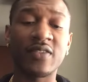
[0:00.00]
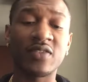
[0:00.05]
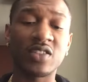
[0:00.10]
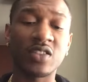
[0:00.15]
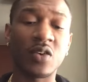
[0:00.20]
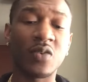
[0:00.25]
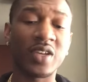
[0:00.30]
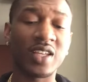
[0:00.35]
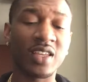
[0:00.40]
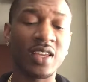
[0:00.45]

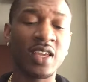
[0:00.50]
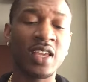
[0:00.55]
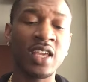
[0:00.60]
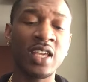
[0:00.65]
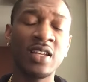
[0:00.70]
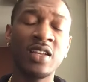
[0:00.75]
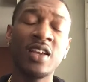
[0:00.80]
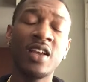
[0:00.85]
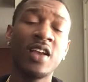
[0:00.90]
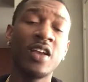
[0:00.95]
So
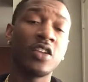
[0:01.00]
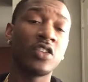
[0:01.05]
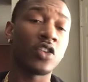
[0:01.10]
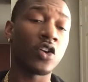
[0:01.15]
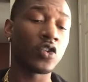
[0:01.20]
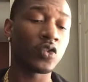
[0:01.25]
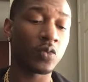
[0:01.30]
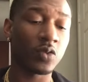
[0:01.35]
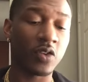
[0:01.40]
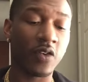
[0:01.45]
again,
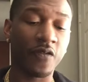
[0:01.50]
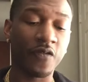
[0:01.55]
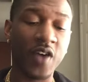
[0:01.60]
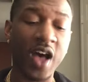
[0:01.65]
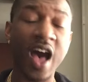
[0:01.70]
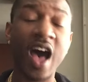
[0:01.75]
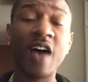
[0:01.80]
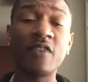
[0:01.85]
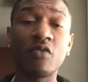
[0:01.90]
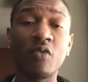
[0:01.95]
those were the
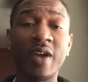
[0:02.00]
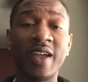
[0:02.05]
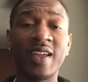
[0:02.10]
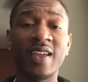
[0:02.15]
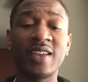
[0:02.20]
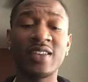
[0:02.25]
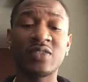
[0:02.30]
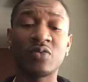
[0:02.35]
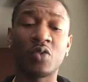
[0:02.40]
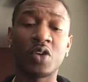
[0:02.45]
5
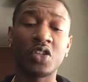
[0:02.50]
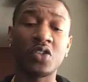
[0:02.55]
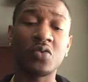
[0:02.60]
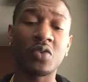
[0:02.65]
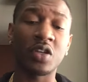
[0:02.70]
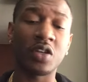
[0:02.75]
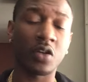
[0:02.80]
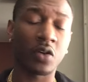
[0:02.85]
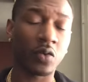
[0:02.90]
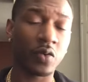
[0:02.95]
ways where you
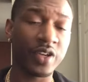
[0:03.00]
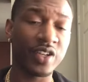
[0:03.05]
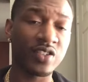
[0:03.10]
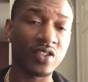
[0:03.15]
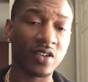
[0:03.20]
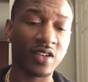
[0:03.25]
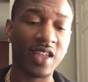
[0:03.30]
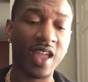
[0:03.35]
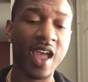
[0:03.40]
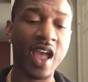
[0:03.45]
can increase
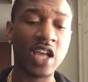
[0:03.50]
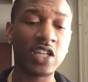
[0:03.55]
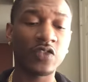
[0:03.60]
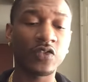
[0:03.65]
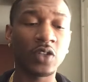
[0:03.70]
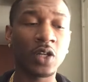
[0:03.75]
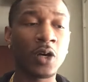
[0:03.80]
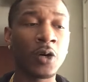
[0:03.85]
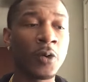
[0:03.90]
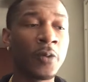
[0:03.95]
your cash
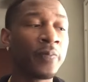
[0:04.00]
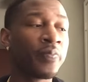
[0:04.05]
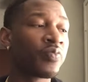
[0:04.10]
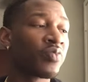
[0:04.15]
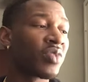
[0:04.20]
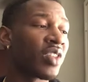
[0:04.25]
flow.